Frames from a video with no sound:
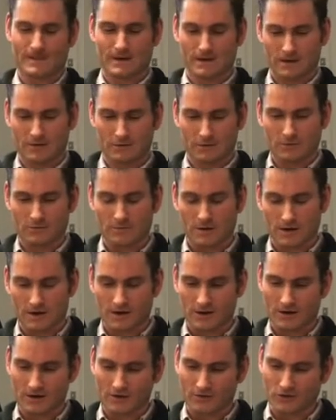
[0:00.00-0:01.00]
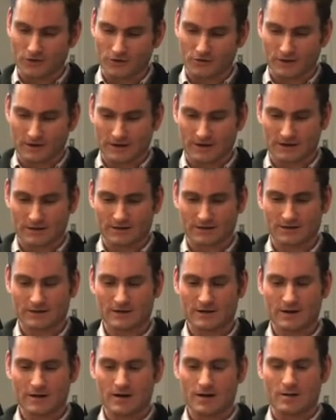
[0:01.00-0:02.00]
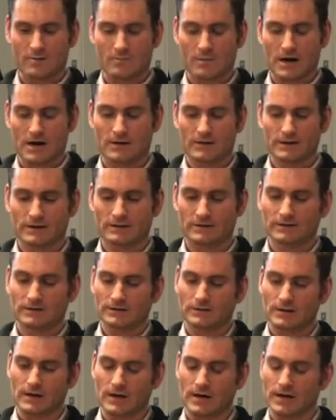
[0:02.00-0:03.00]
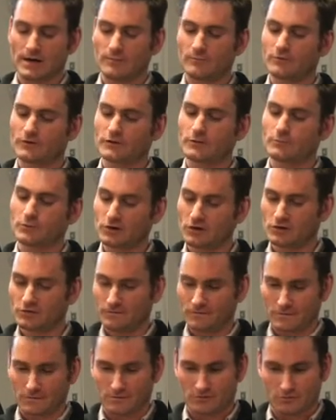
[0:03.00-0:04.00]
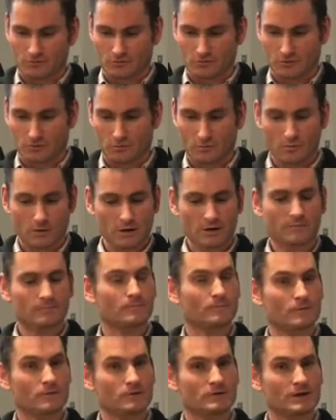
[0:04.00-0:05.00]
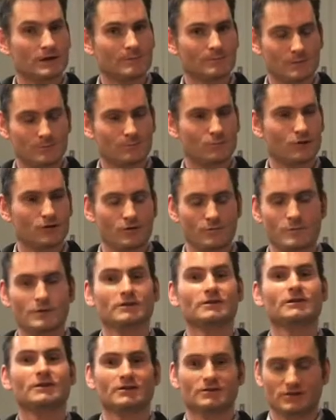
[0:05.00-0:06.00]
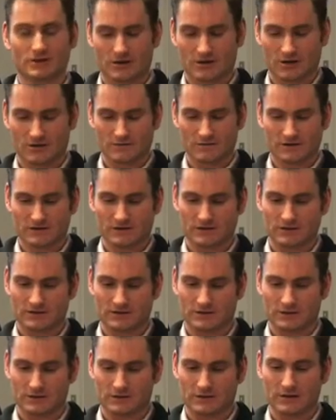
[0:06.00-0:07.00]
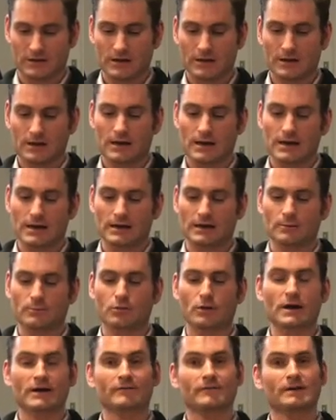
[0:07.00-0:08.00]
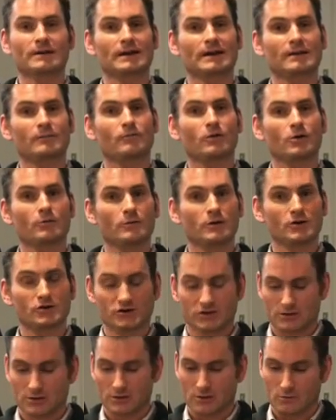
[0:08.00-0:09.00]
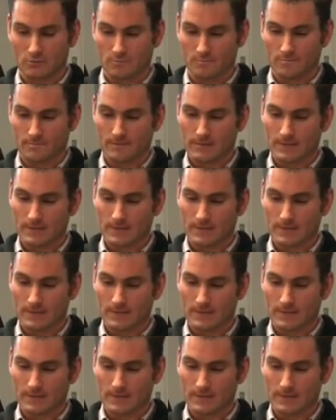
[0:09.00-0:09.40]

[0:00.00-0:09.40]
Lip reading: Keith Gray, 38, married with a beautiful daughter, working full-time employment as a care assistant in a privately run nursing home.